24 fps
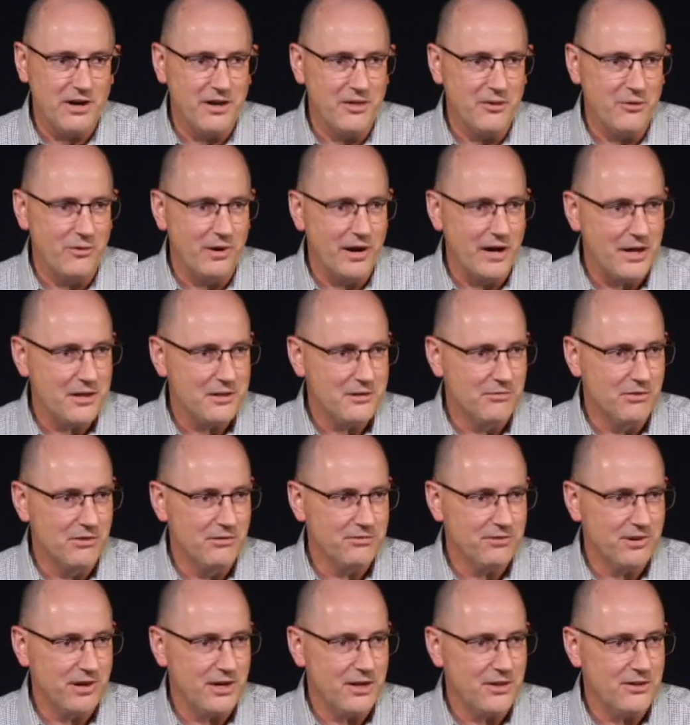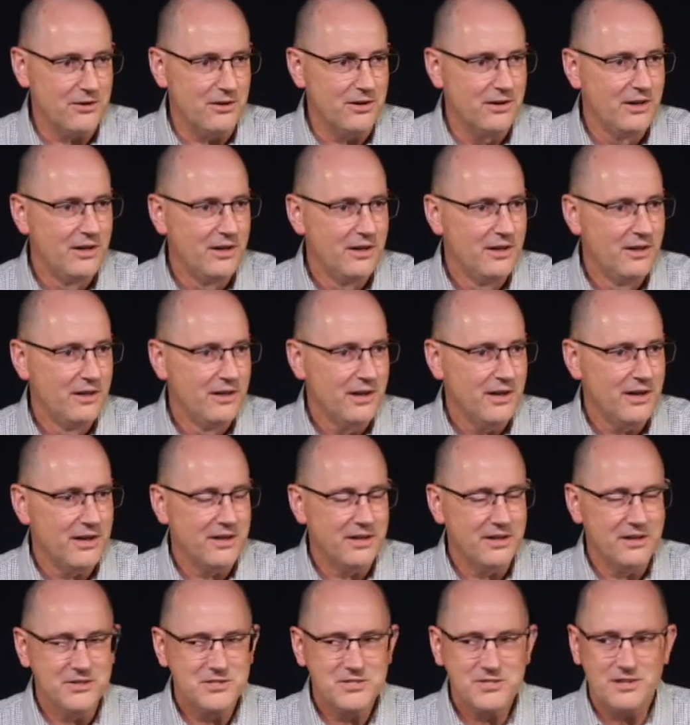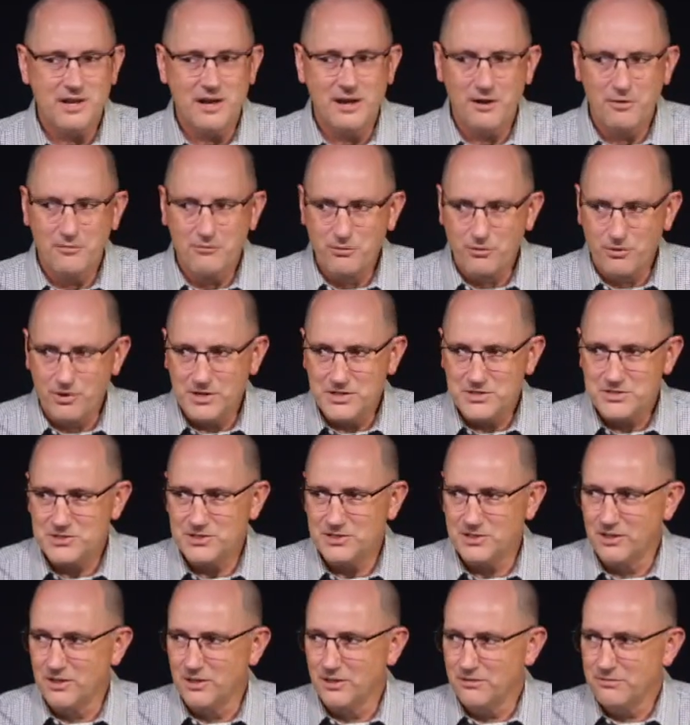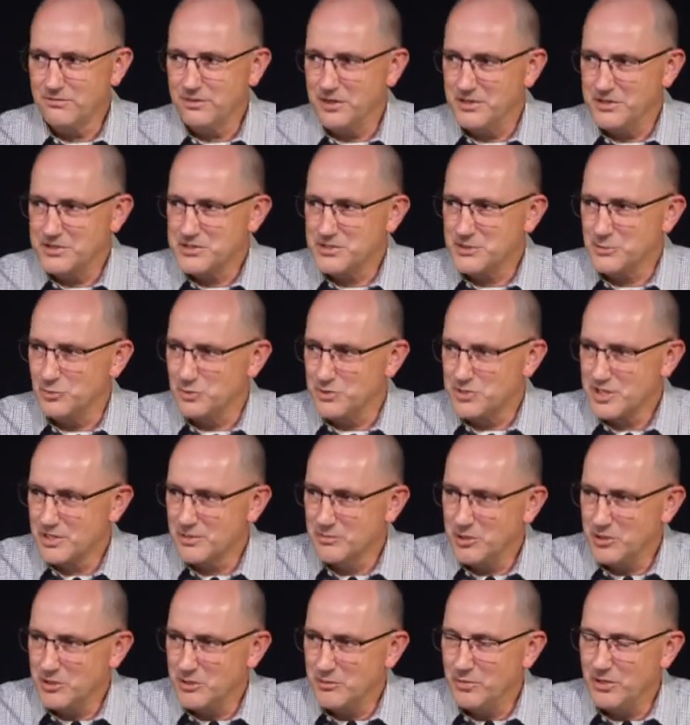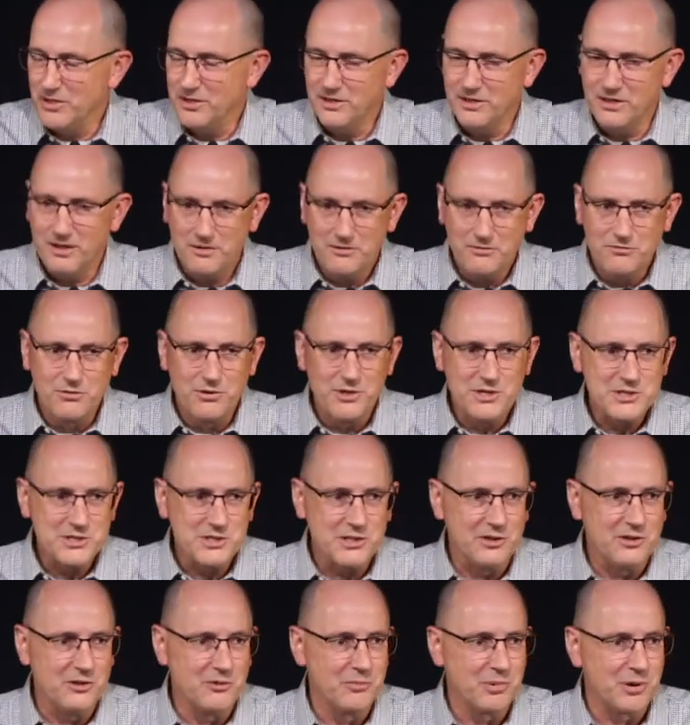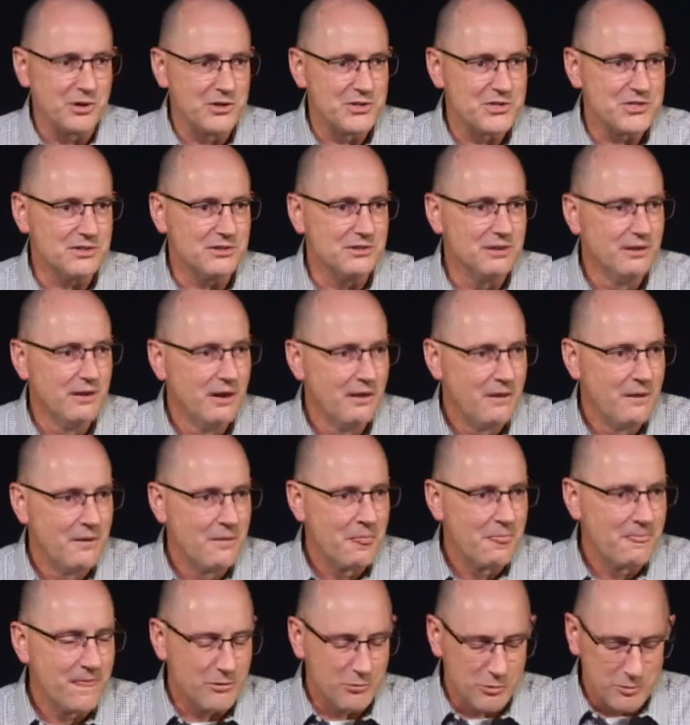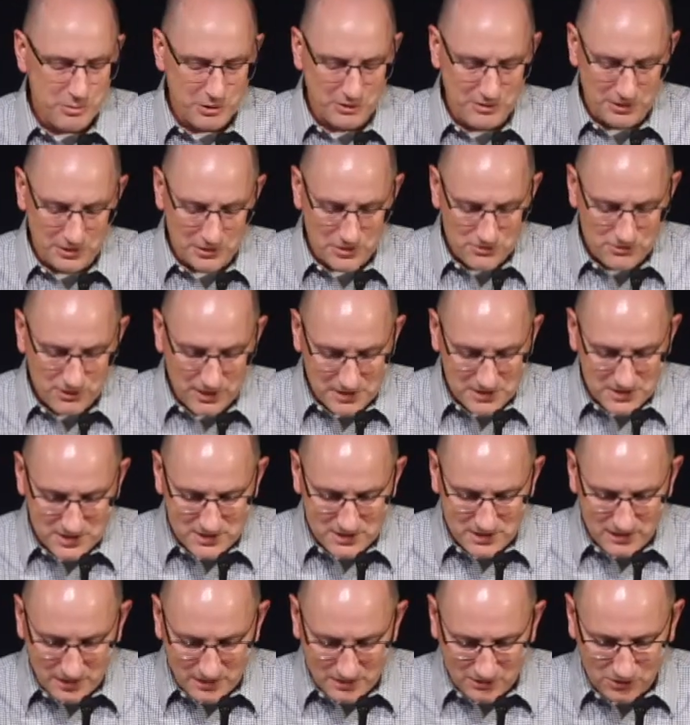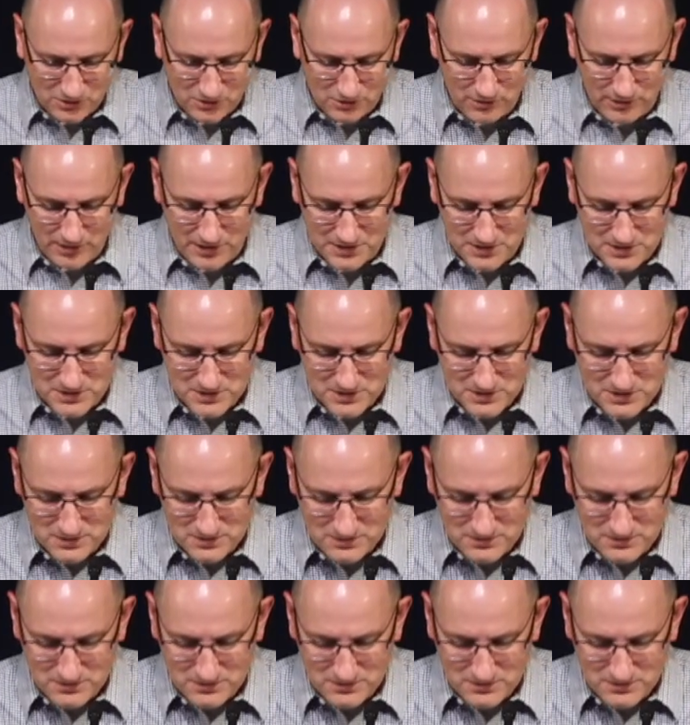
the wrath of the Father against every single offense that was committed by every single person that would put their trust in Christ.